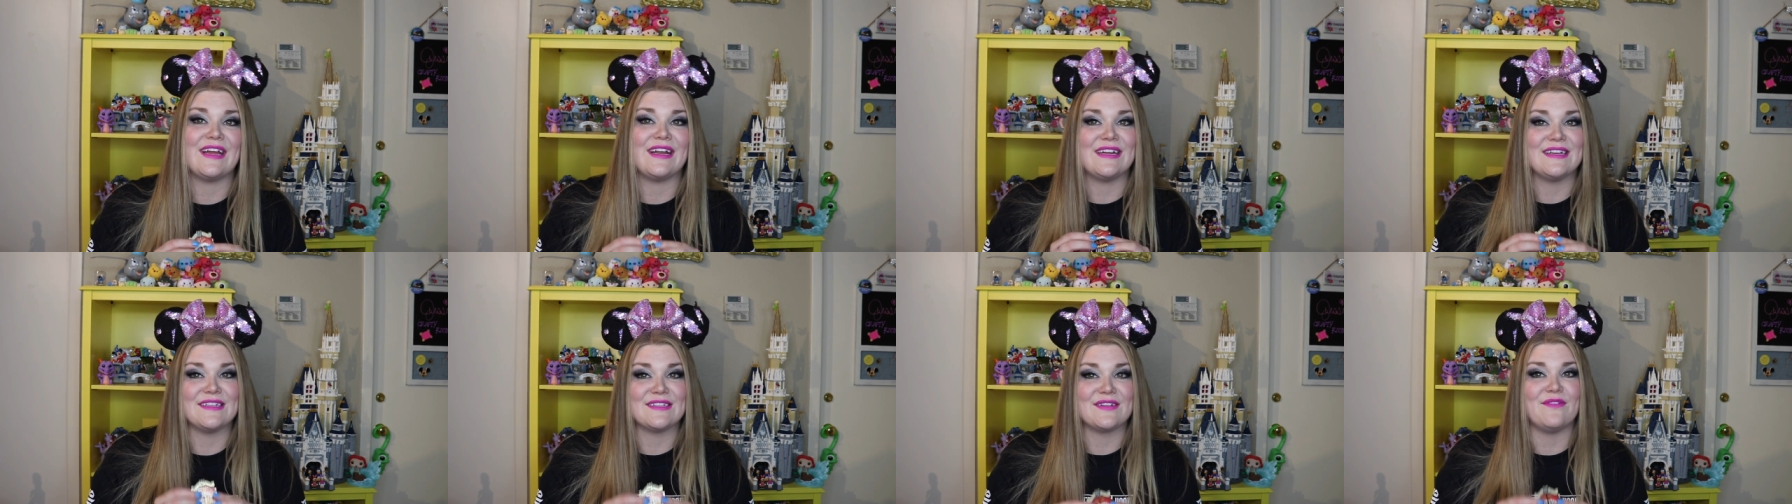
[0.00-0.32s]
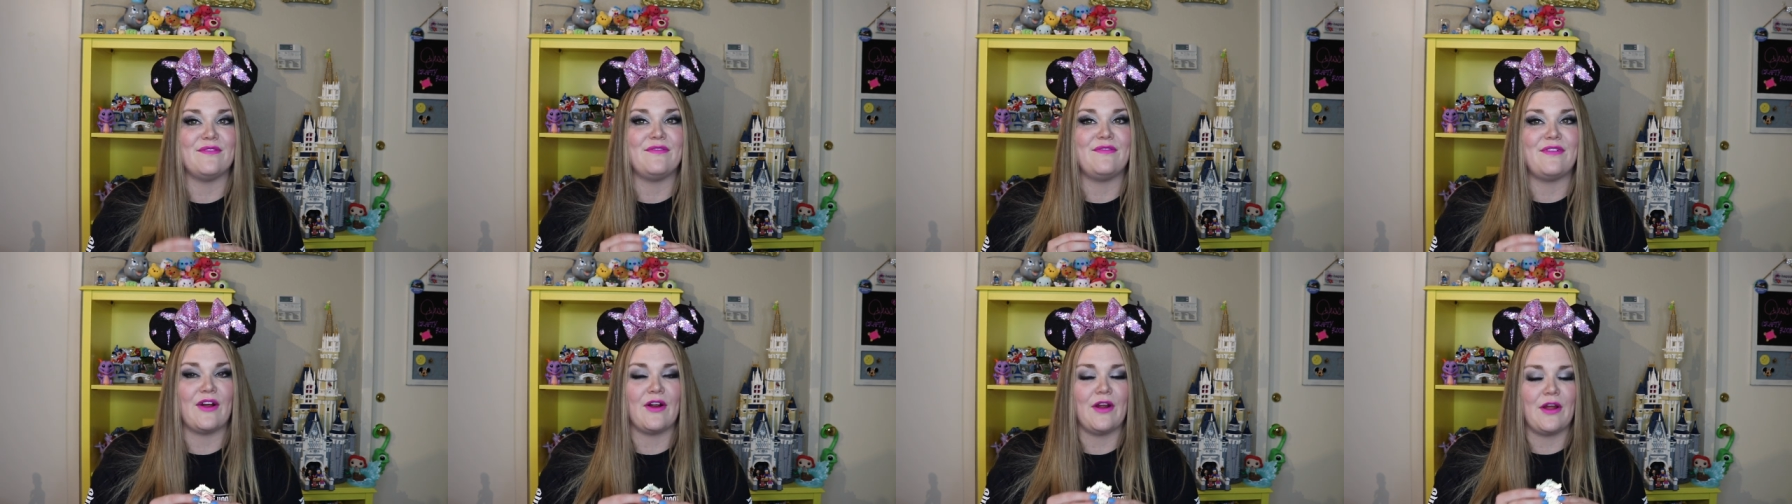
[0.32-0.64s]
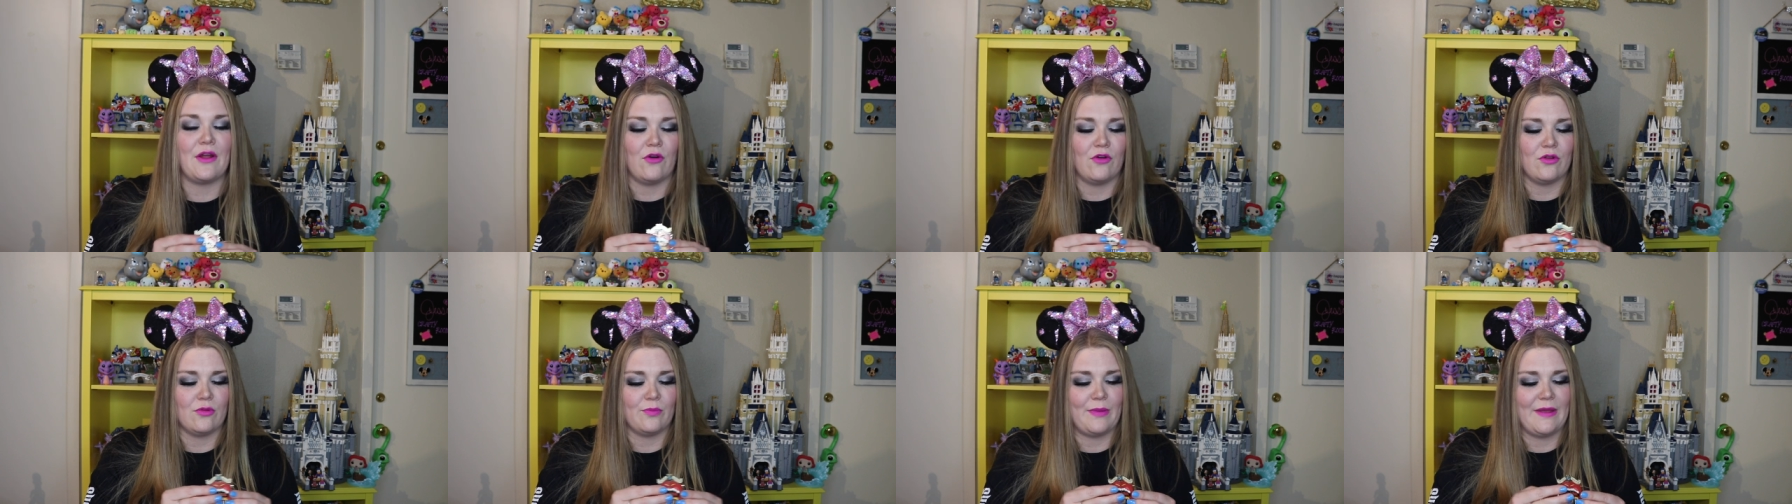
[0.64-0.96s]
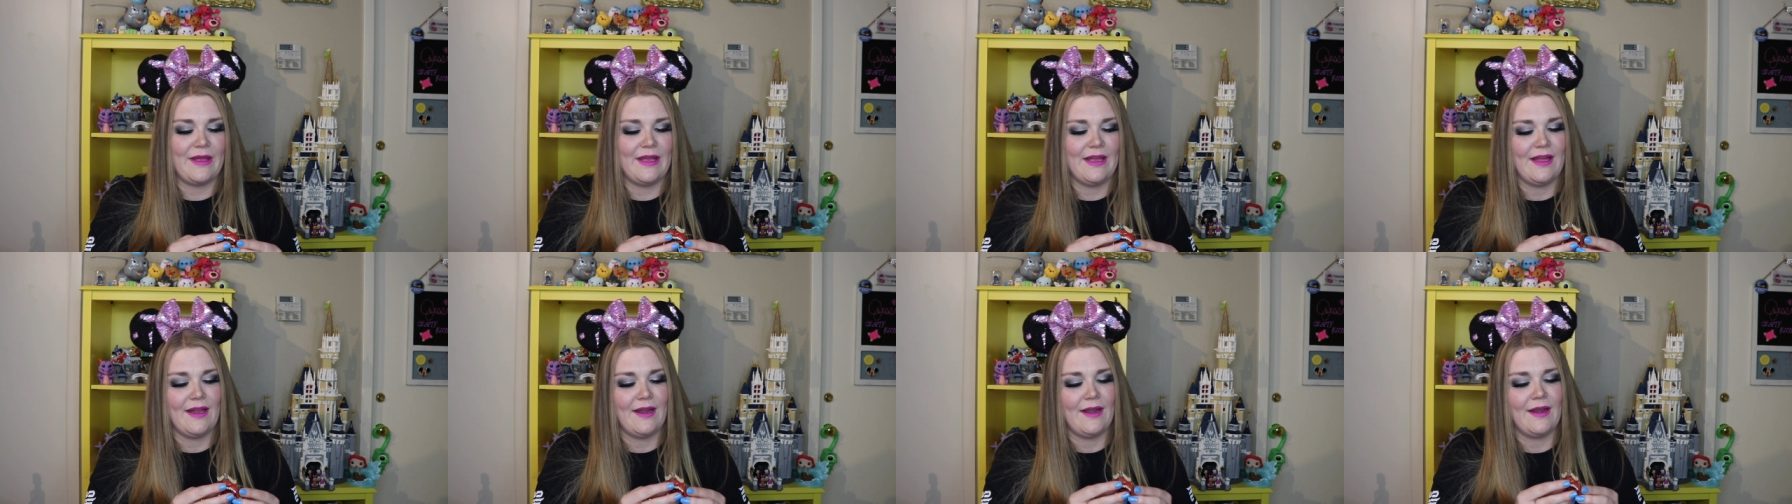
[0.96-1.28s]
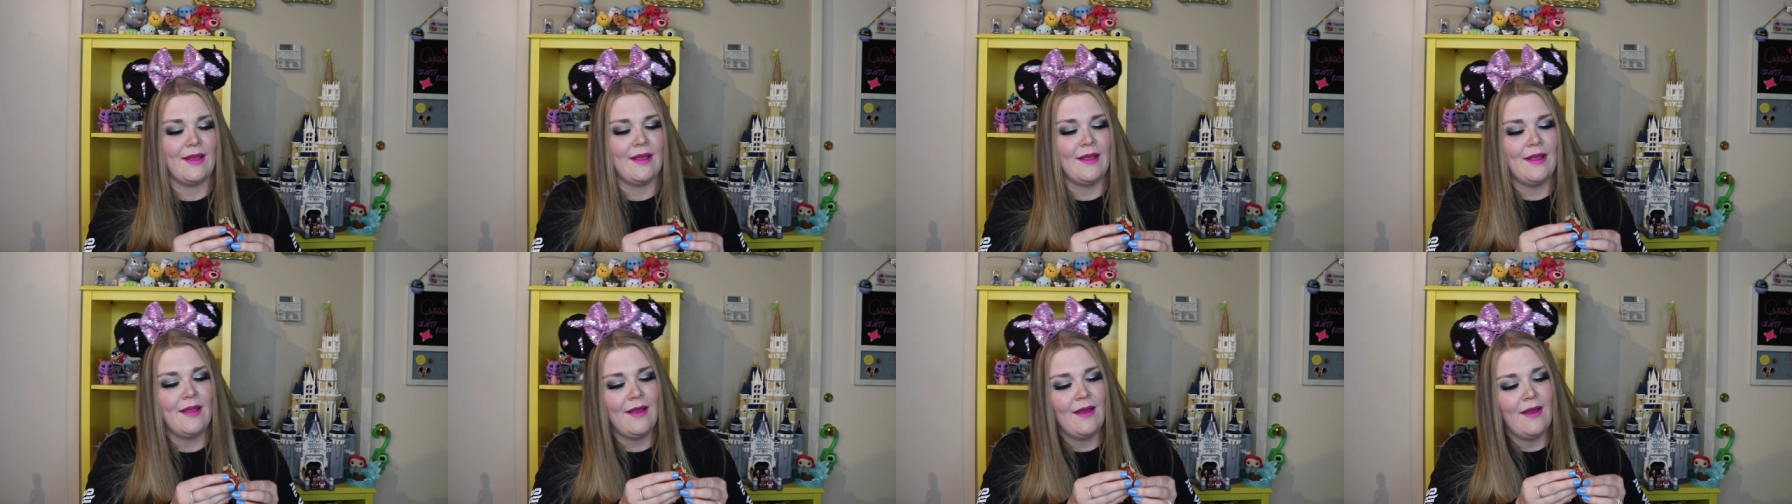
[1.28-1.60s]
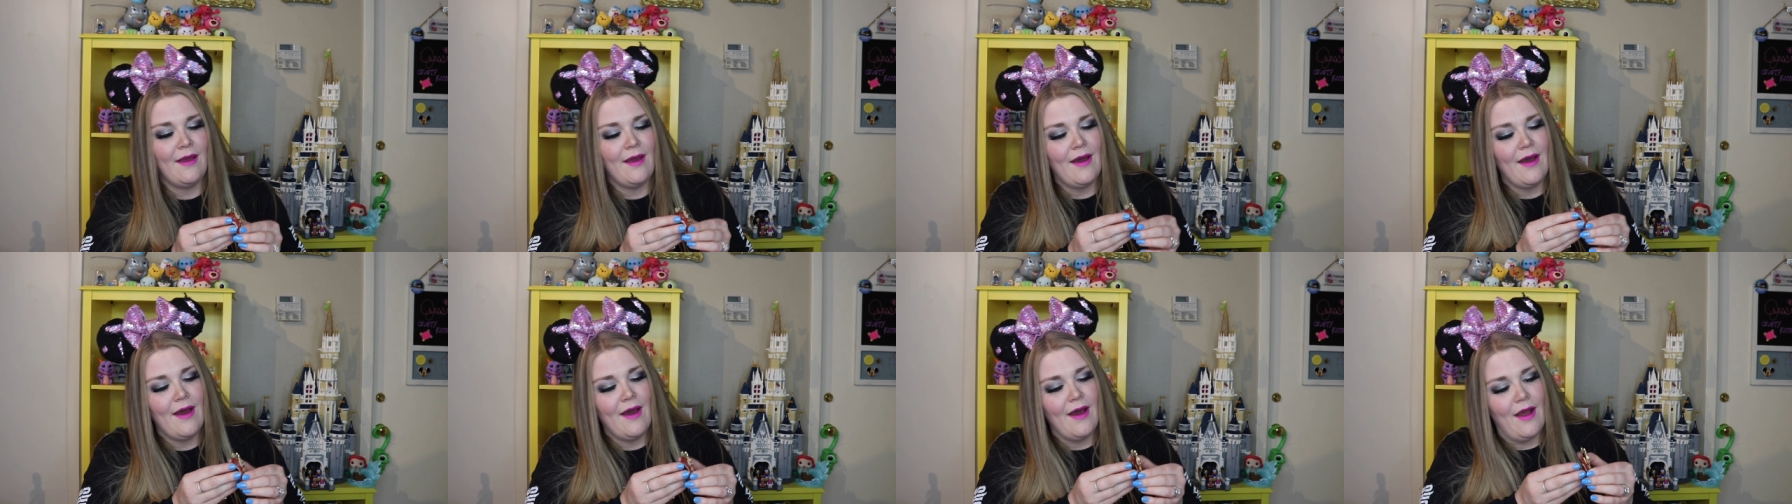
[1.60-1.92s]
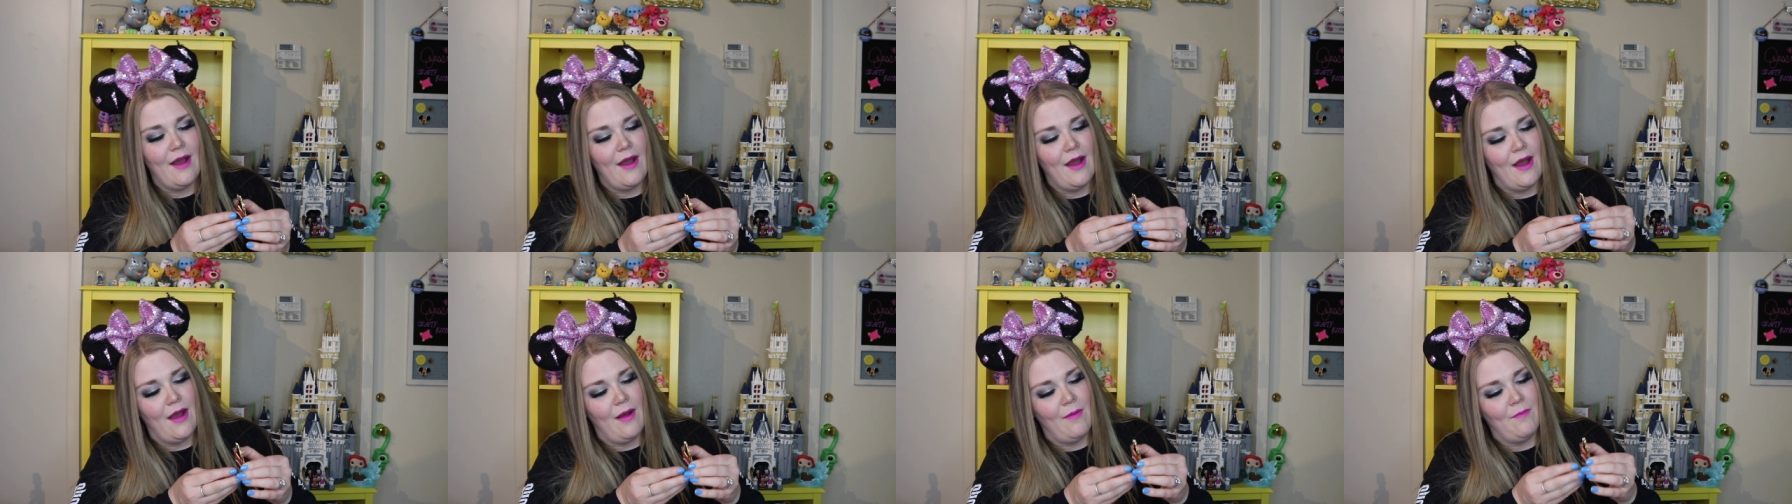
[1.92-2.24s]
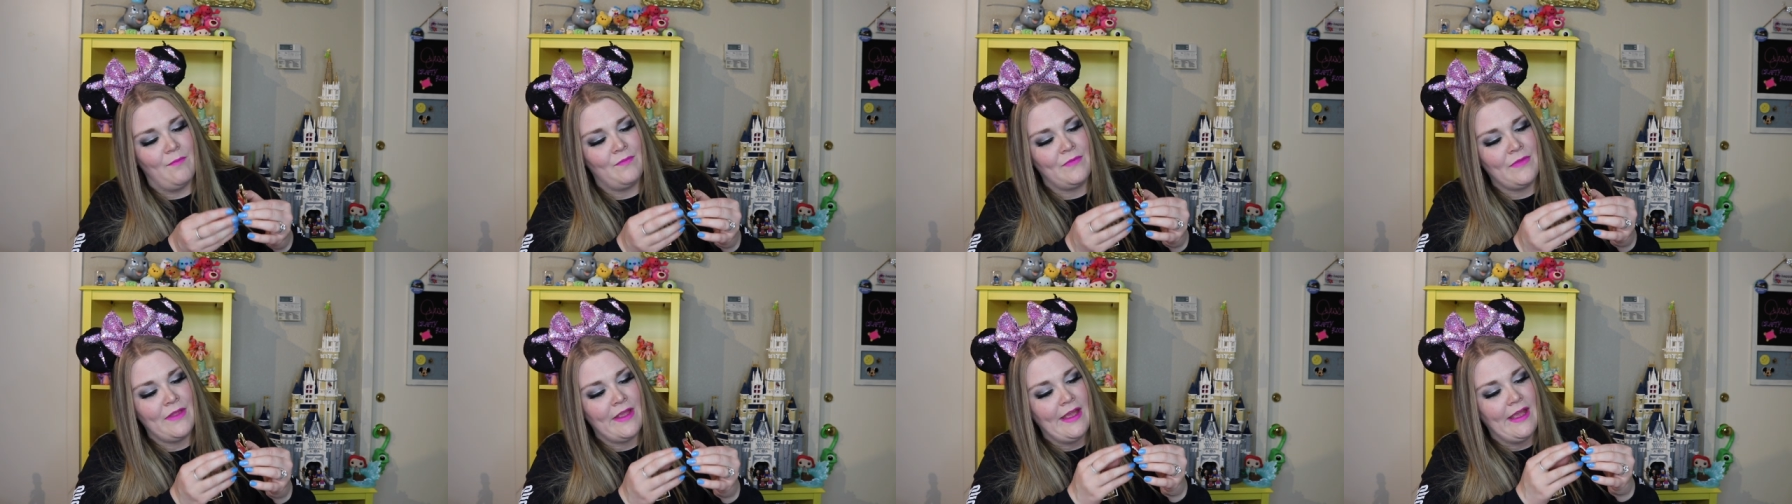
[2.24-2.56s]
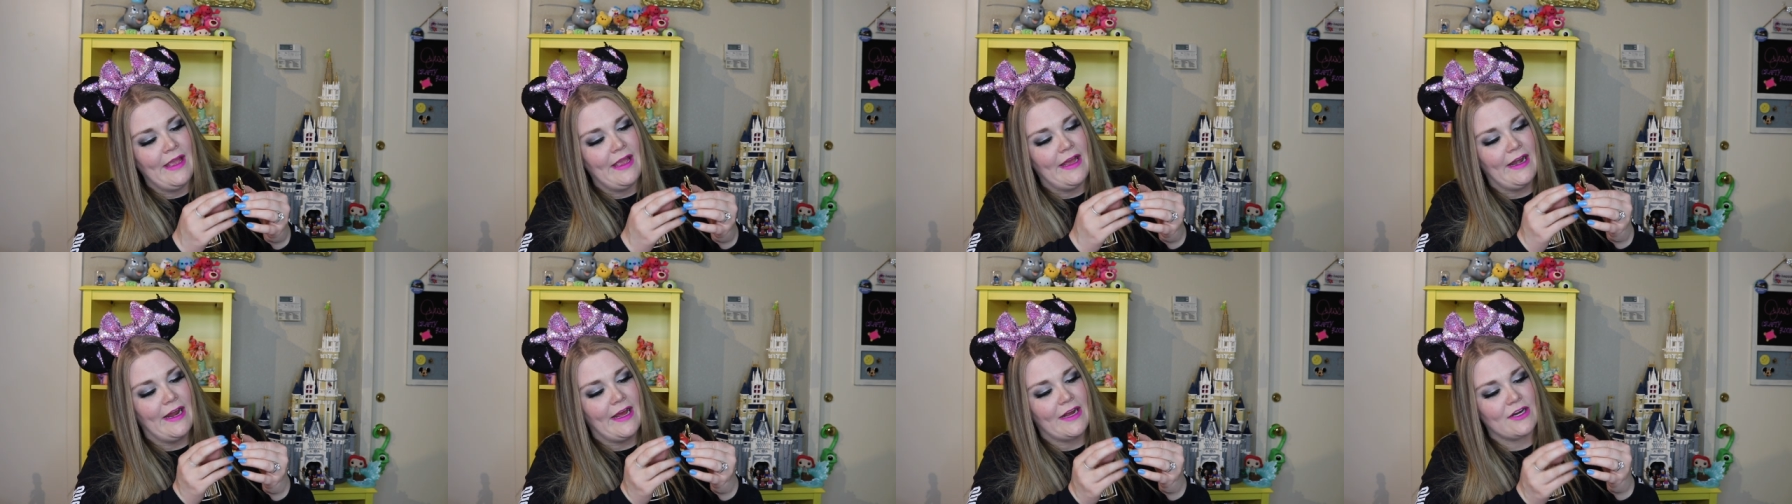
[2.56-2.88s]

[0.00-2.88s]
It is a very old pin. And